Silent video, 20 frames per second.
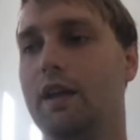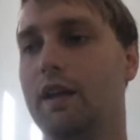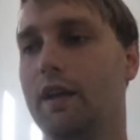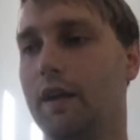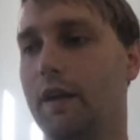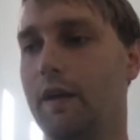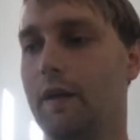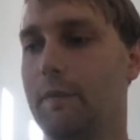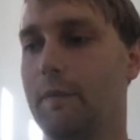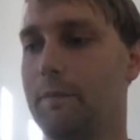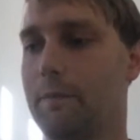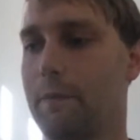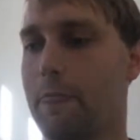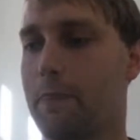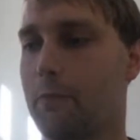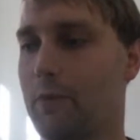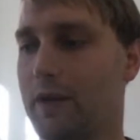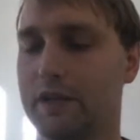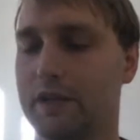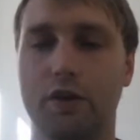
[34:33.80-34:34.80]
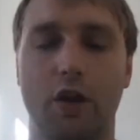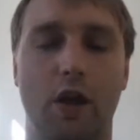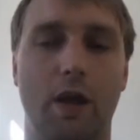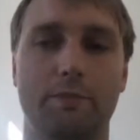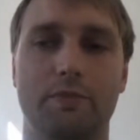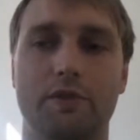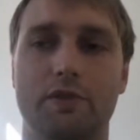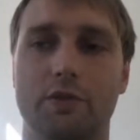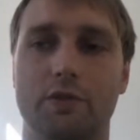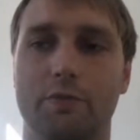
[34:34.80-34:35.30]
when it
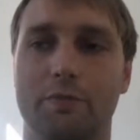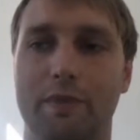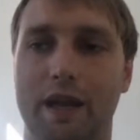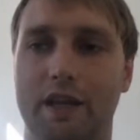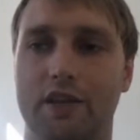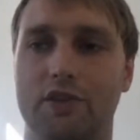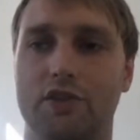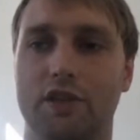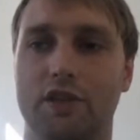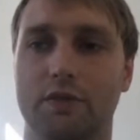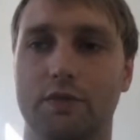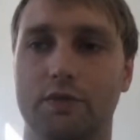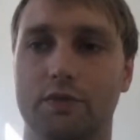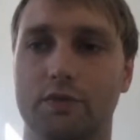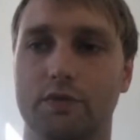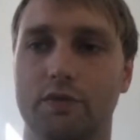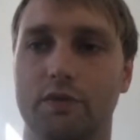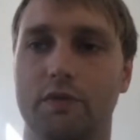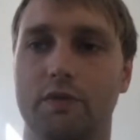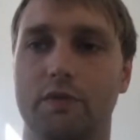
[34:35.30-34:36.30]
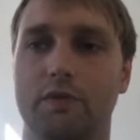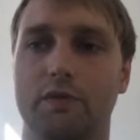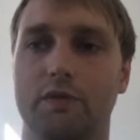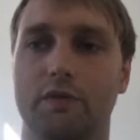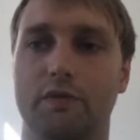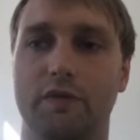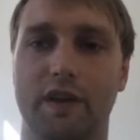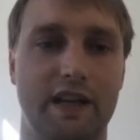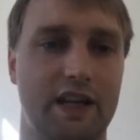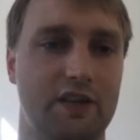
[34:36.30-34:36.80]
comes to managing
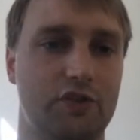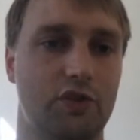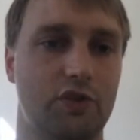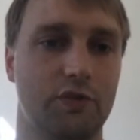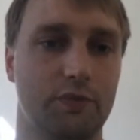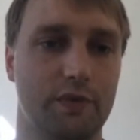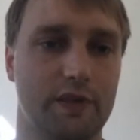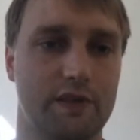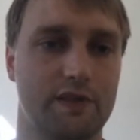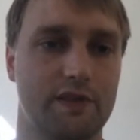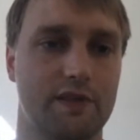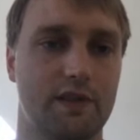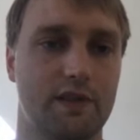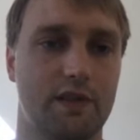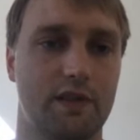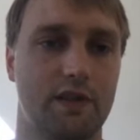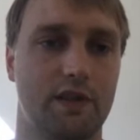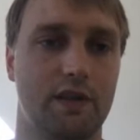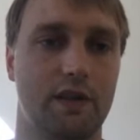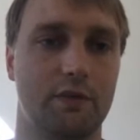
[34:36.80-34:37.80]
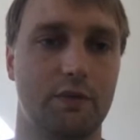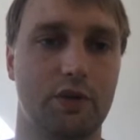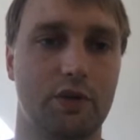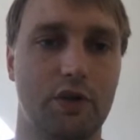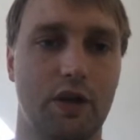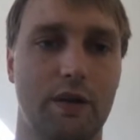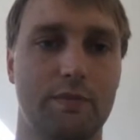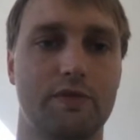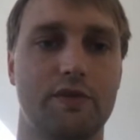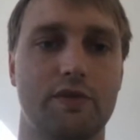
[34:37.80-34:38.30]
financial risk and when it
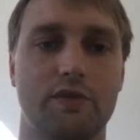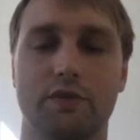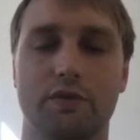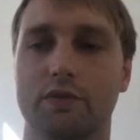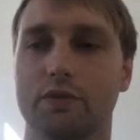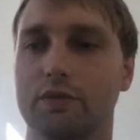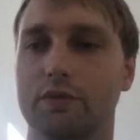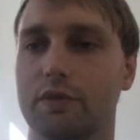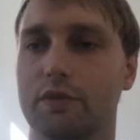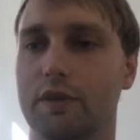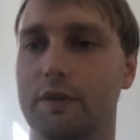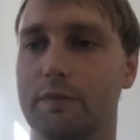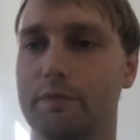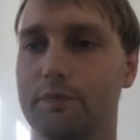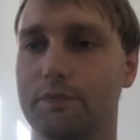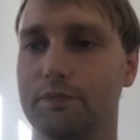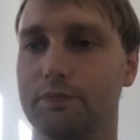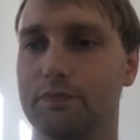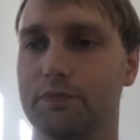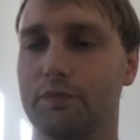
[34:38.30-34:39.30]
comes to